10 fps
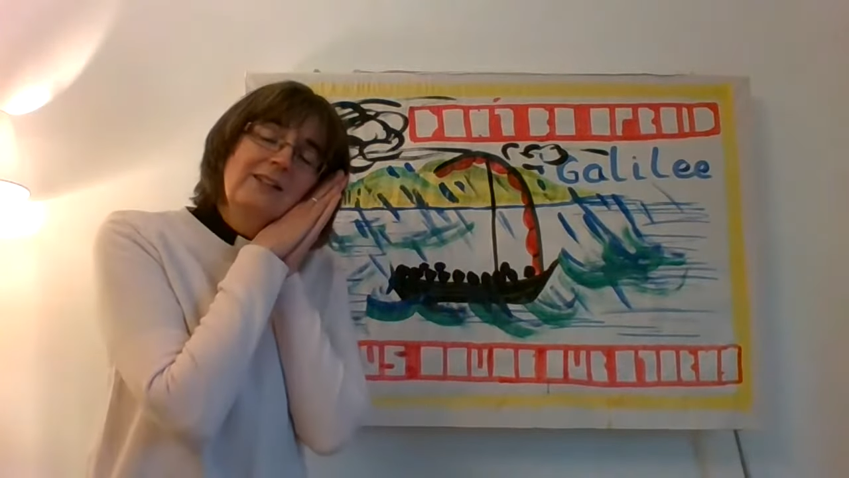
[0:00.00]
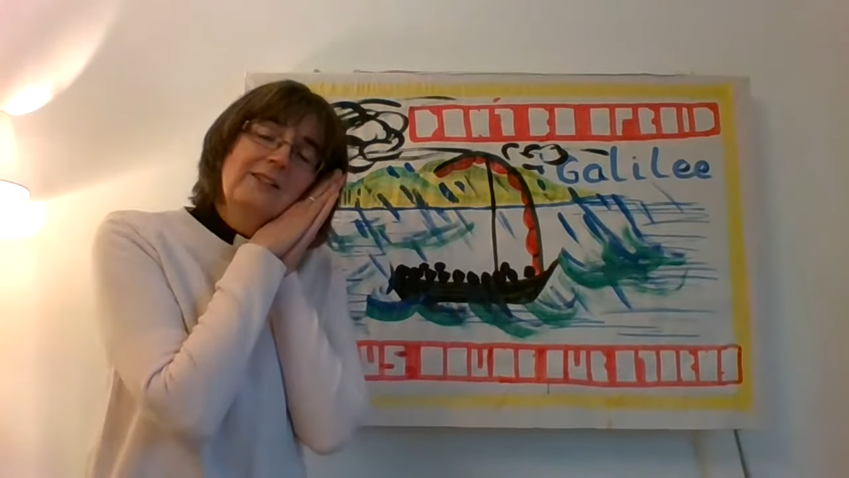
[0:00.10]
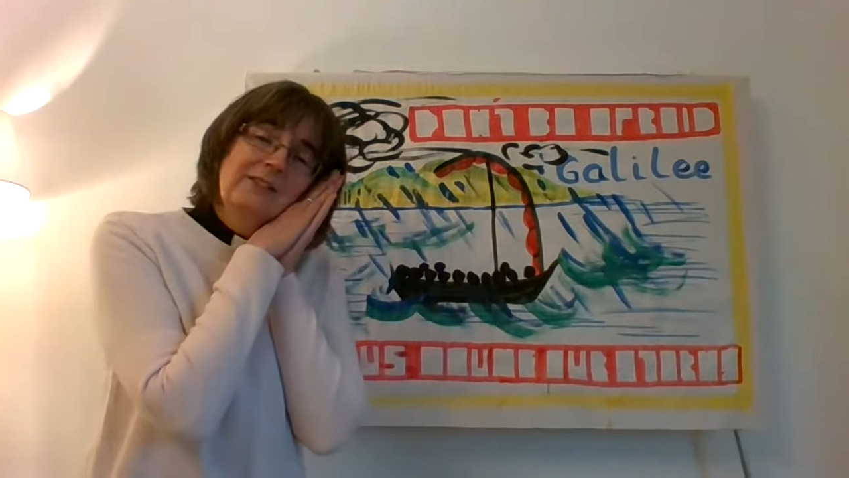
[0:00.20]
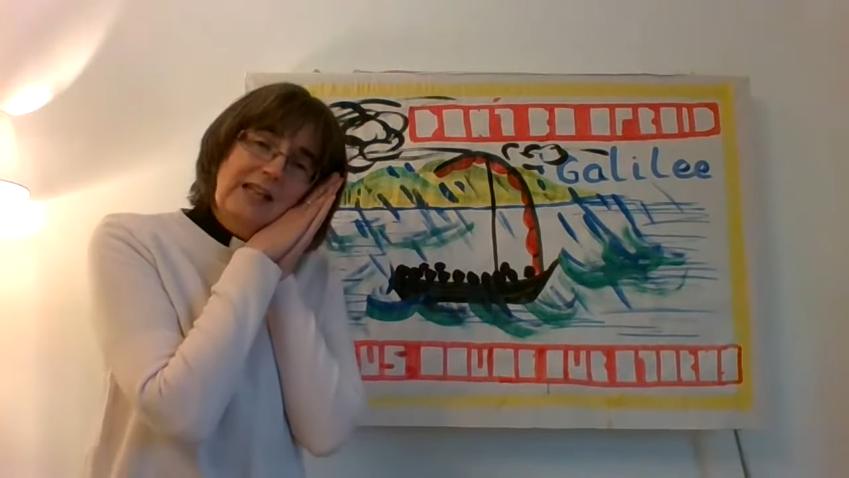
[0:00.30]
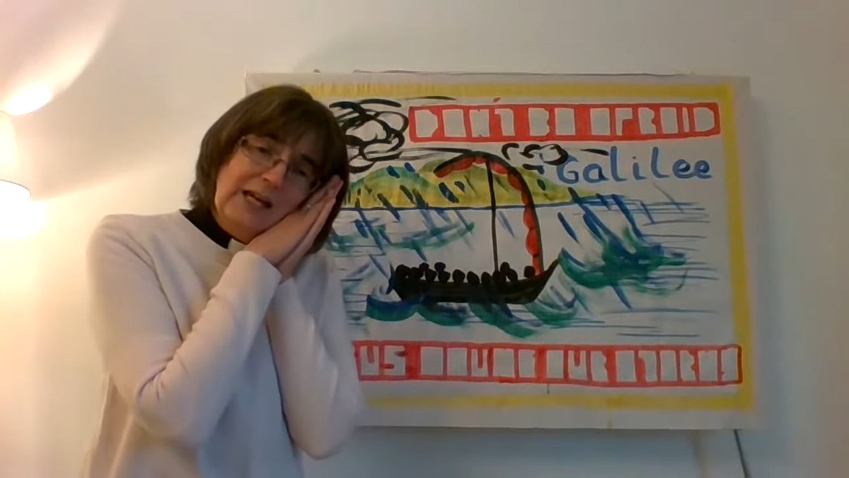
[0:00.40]

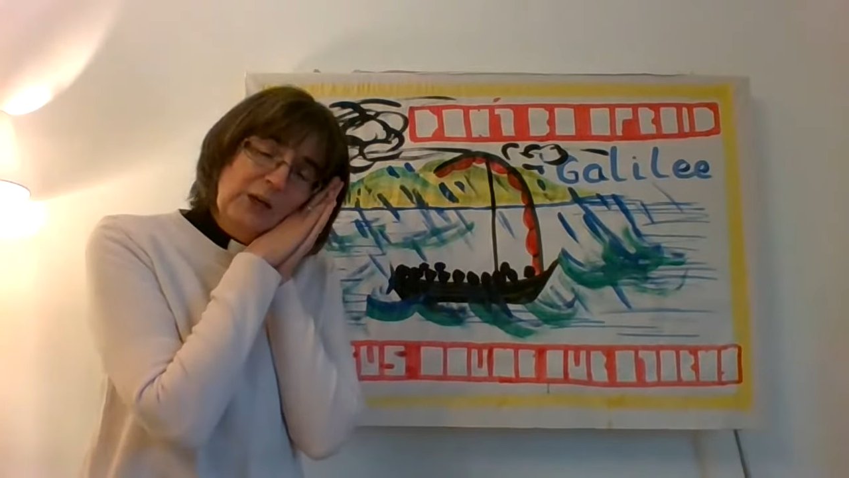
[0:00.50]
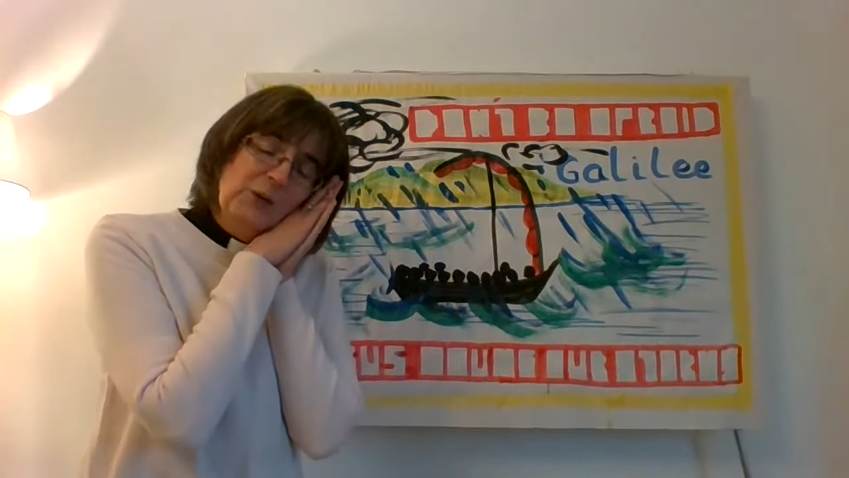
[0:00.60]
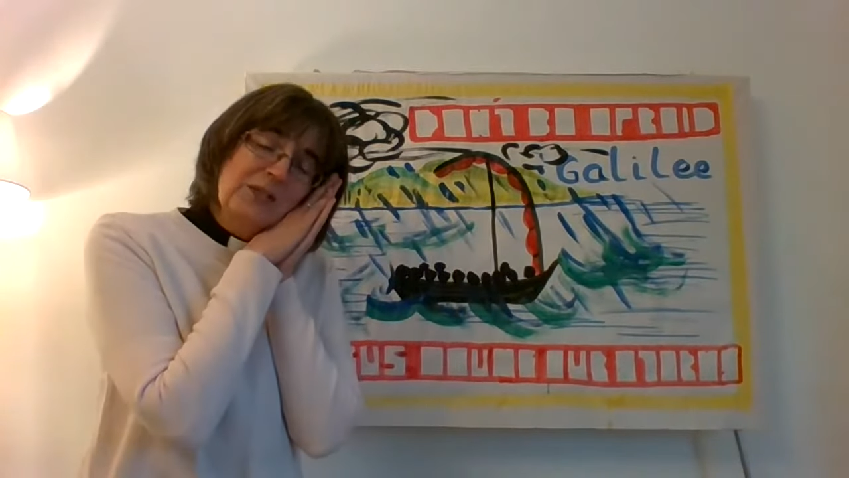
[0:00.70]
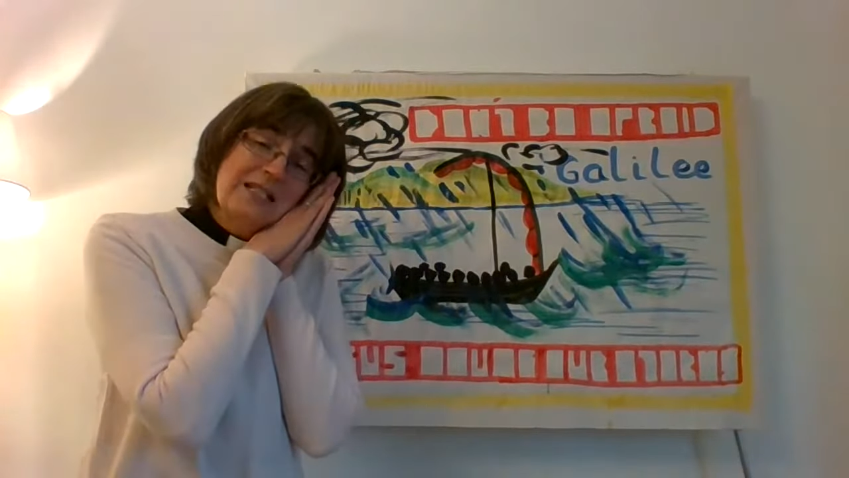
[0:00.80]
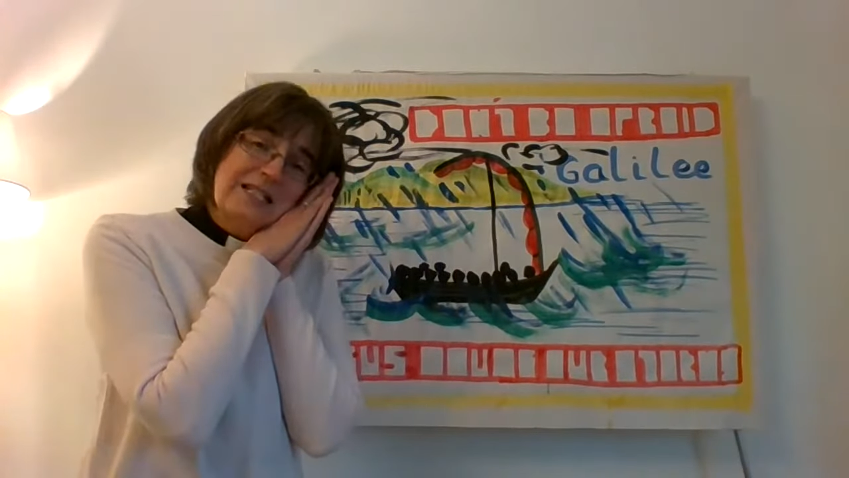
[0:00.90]

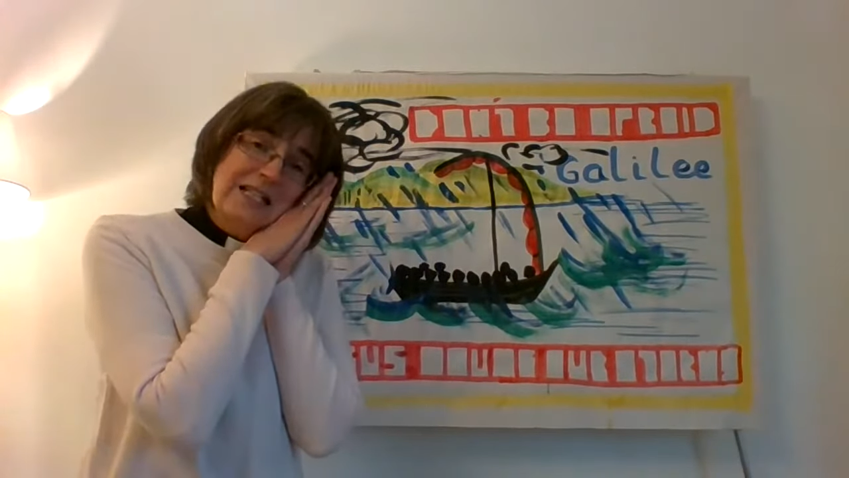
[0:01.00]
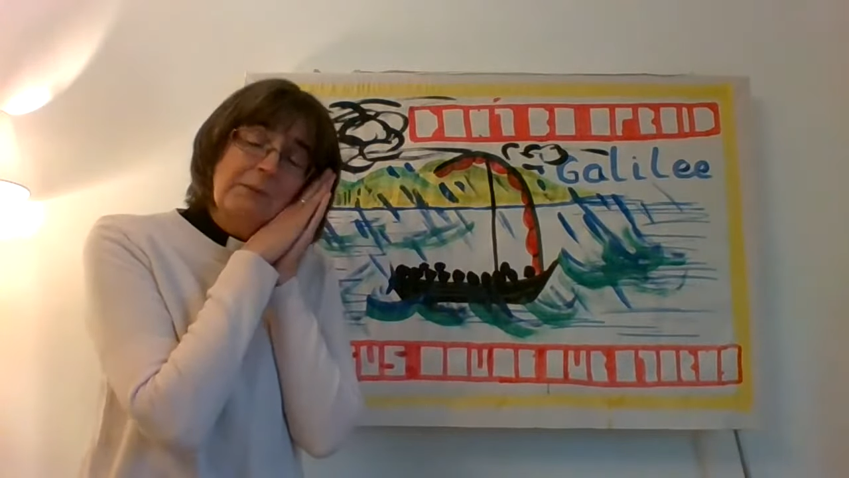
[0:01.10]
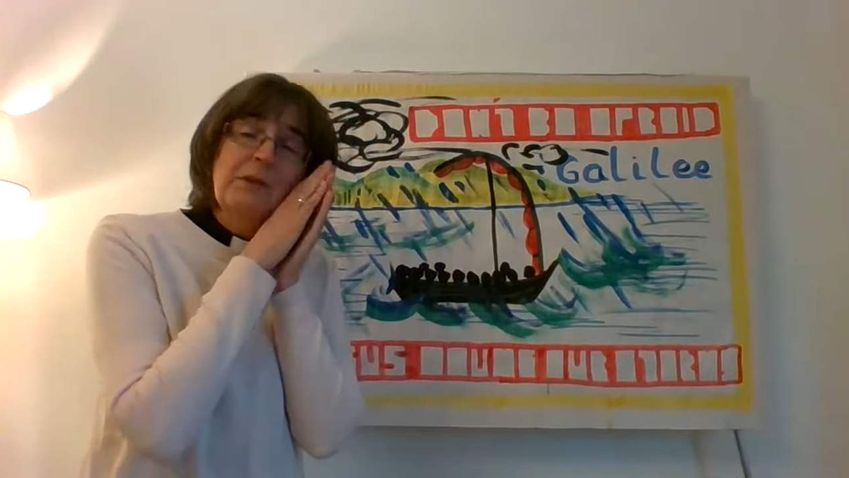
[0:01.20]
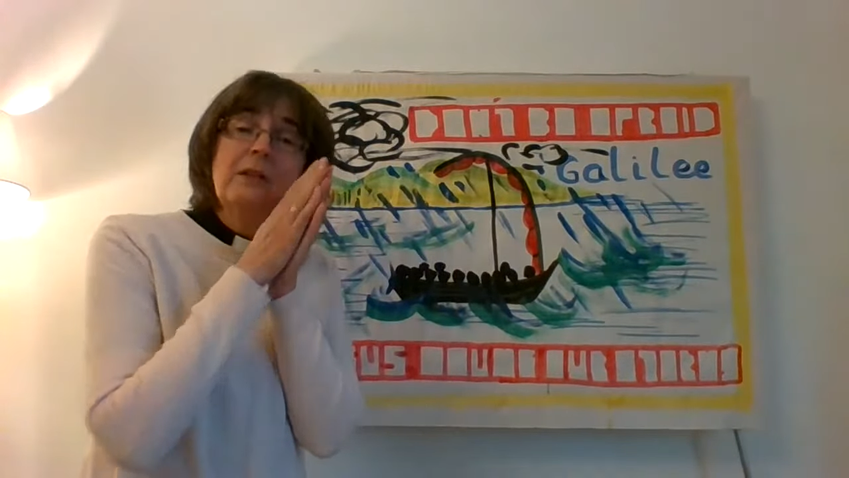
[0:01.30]
sound asleep,